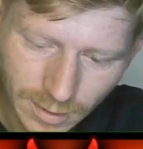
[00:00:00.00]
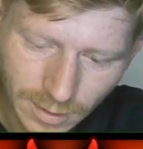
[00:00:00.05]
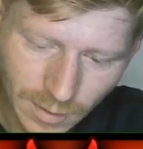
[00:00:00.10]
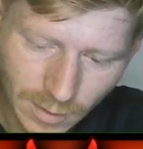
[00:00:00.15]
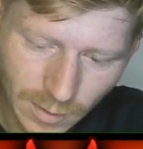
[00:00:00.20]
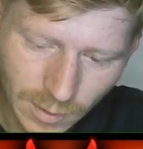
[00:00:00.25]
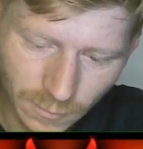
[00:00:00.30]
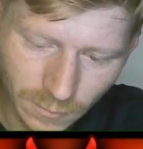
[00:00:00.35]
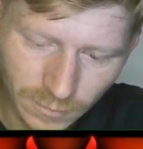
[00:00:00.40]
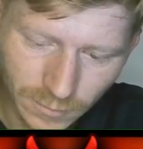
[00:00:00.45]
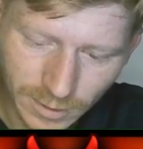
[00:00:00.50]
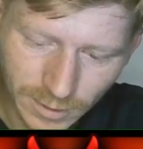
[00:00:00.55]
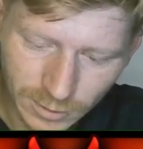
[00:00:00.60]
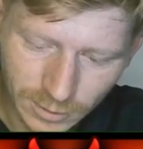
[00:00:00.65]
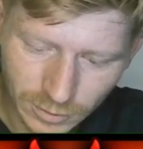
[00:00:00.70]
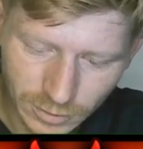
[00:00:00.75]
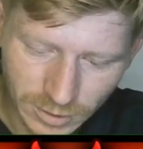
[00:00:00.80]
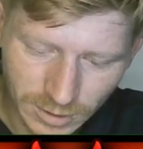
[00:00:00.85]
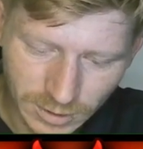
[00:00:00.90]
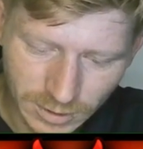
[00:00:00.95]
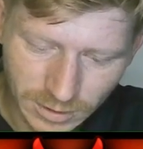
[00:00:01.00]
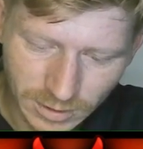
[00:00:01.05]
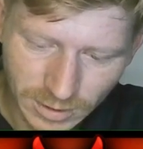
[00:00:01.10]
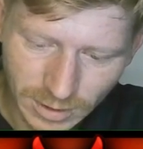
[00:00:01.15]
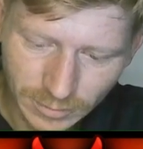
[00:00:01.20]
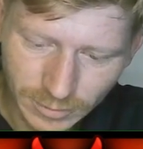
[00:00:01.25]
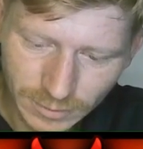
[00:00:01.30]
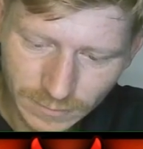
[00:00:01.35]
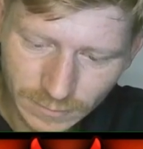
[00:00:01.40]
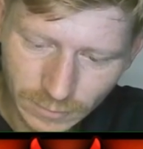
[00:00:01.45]
Hopefully that does decent
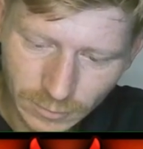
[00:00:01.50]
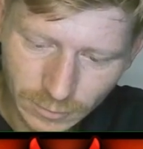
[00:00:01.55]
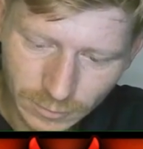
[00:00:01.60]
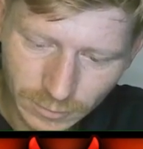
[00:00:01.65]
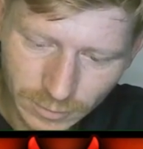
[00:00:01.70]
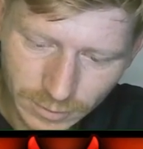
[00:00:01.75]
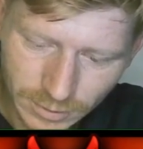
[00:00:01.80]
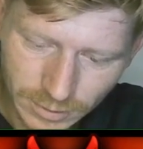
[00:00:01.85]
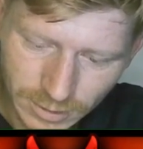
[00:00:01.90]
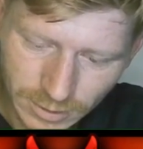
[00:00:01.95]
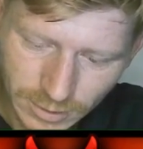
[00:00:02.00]
damage for us.